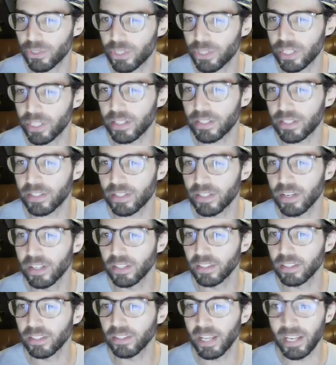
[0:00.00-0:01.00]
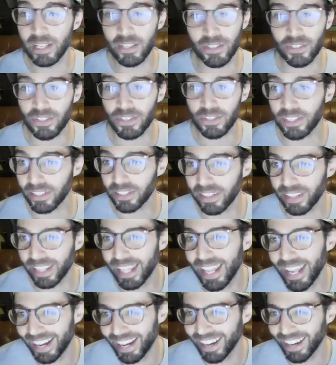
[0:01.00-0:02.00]
uses, the lanes are still
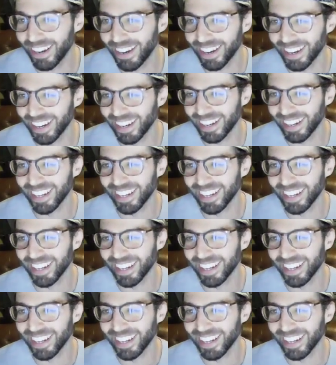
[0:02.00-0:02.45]
there.